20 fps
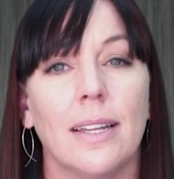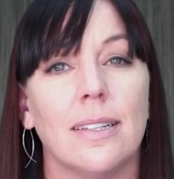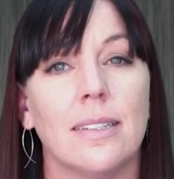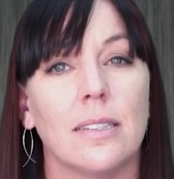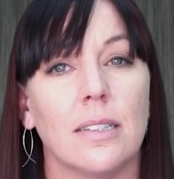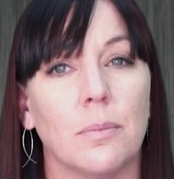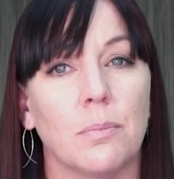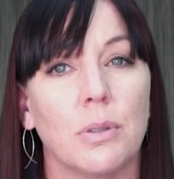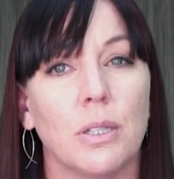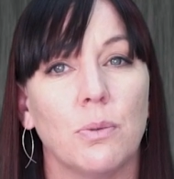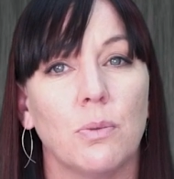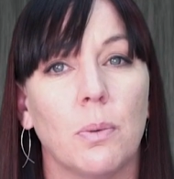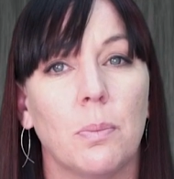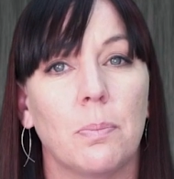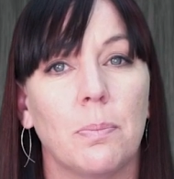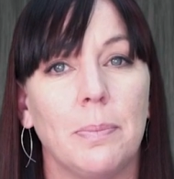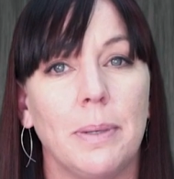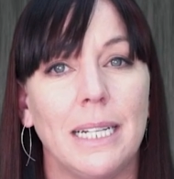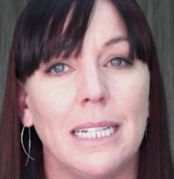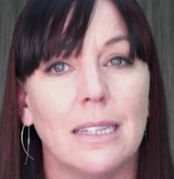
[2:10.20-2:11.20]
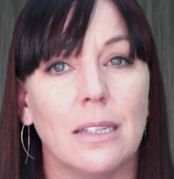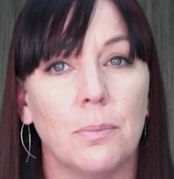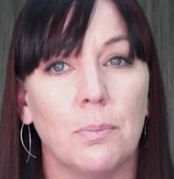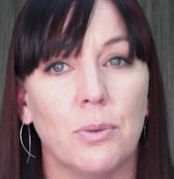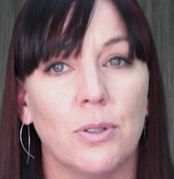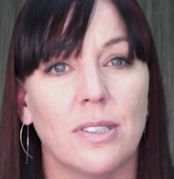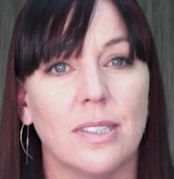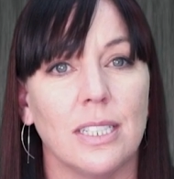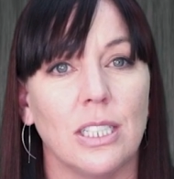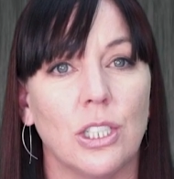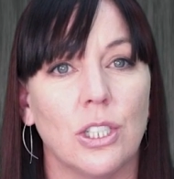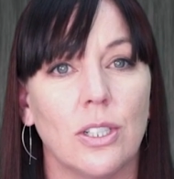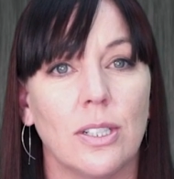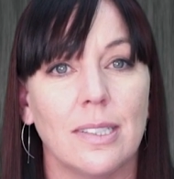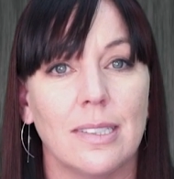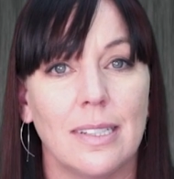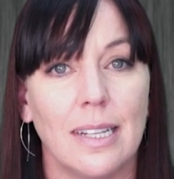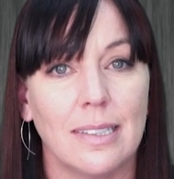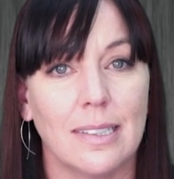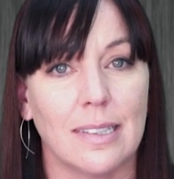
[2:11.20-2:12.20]
Simply repeat the procedure
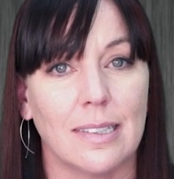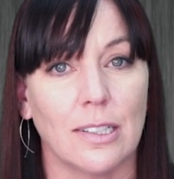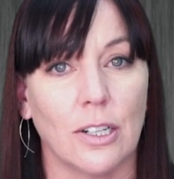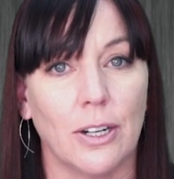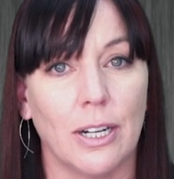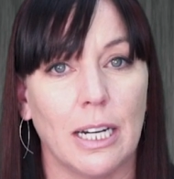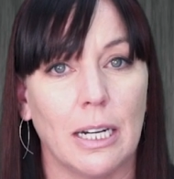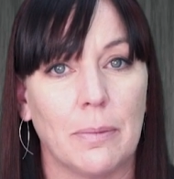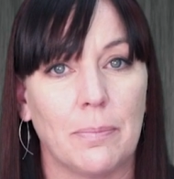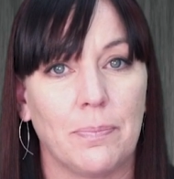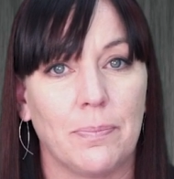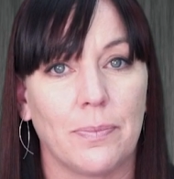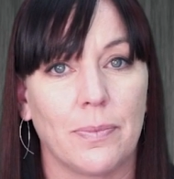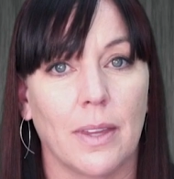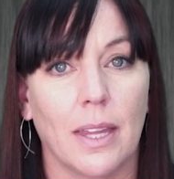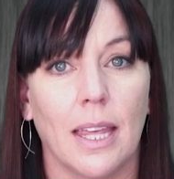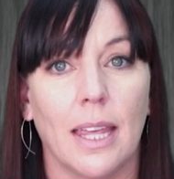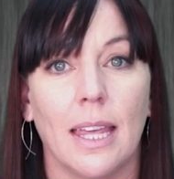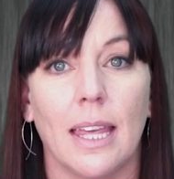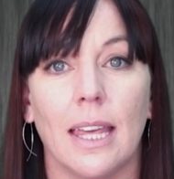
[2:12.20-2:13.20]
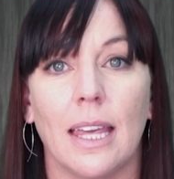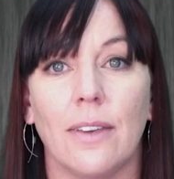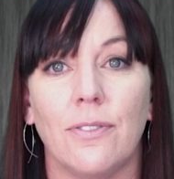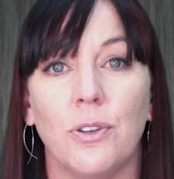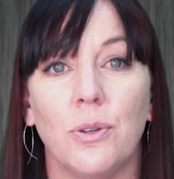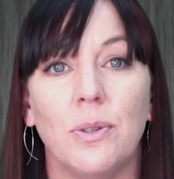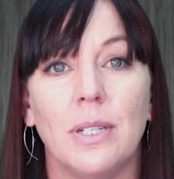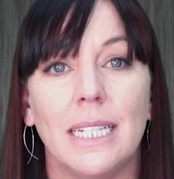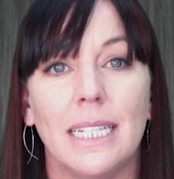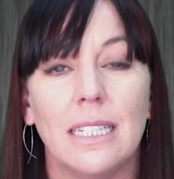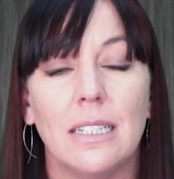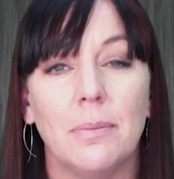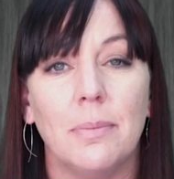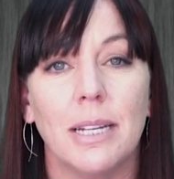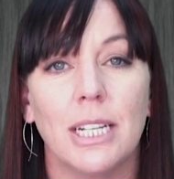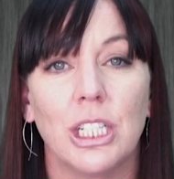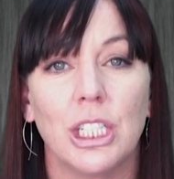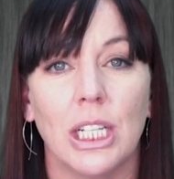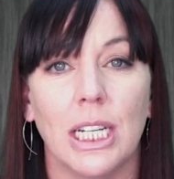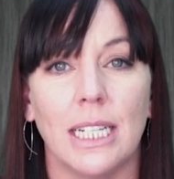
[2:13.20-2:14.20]
as necessary. If you need to
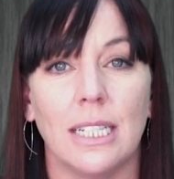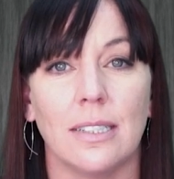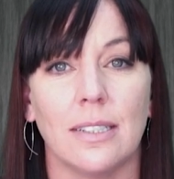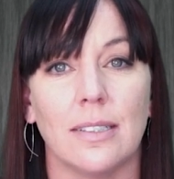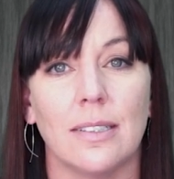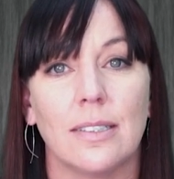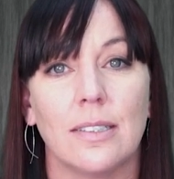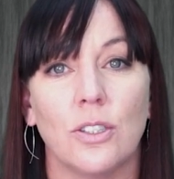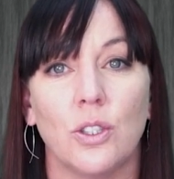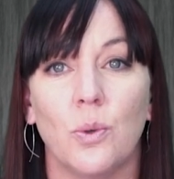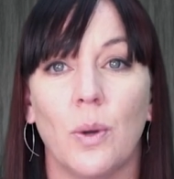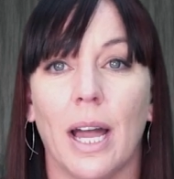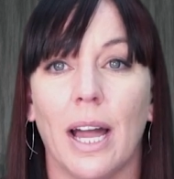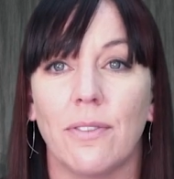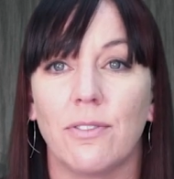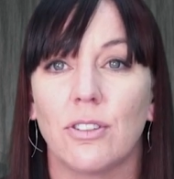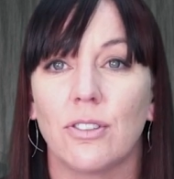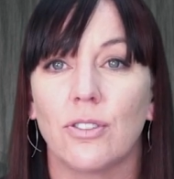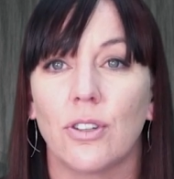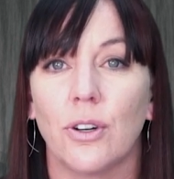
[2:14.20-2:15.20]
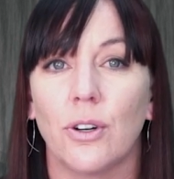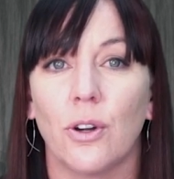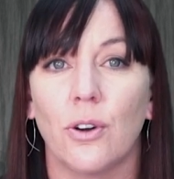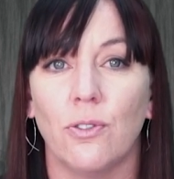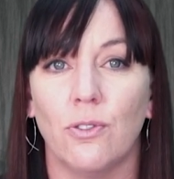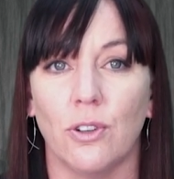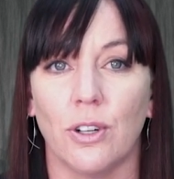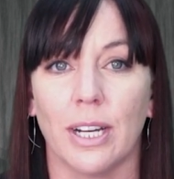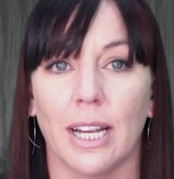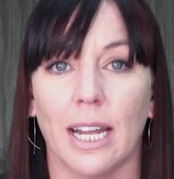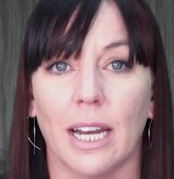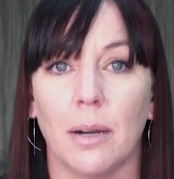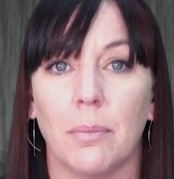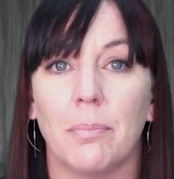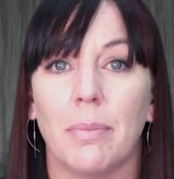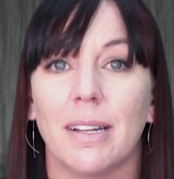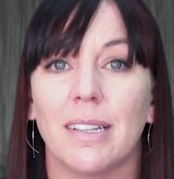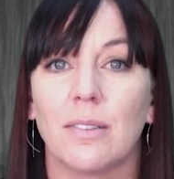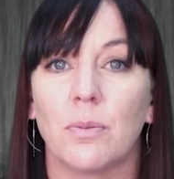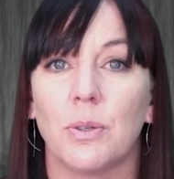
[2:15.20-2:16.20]
make changes, you have to start over again
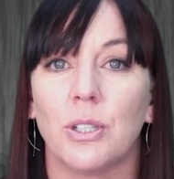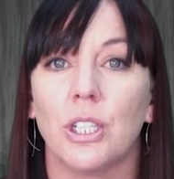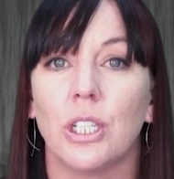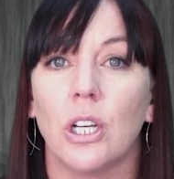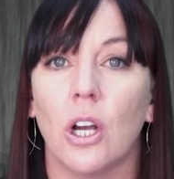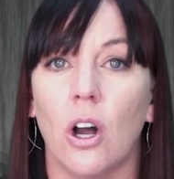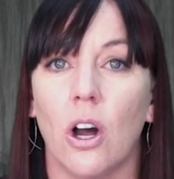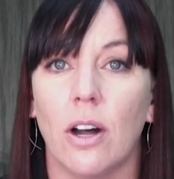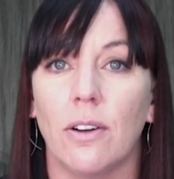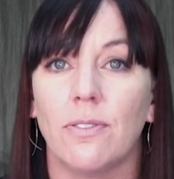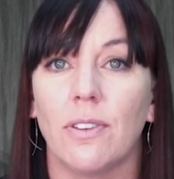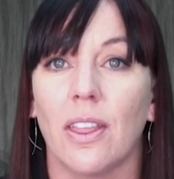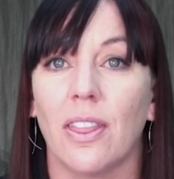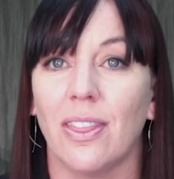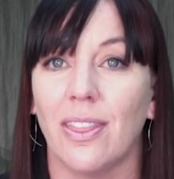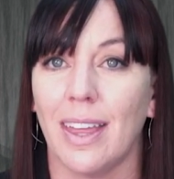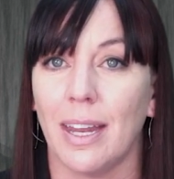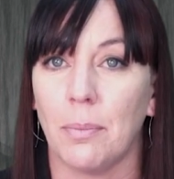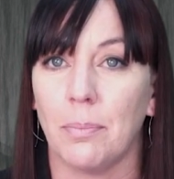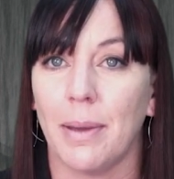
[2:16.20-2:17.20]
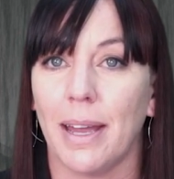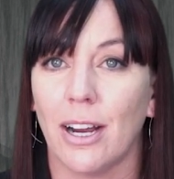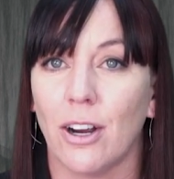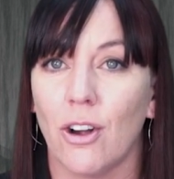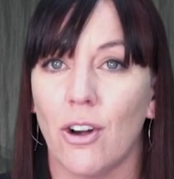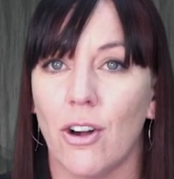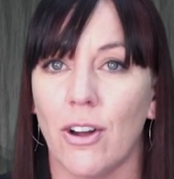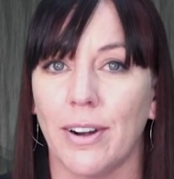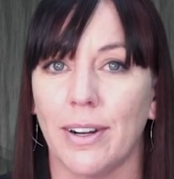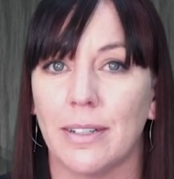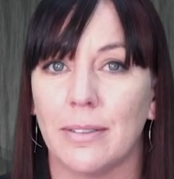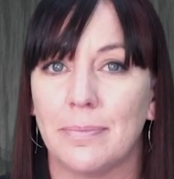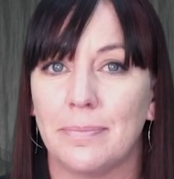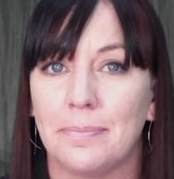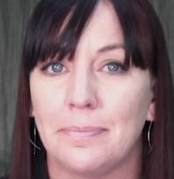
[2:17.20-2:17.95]
by switching off, then back on.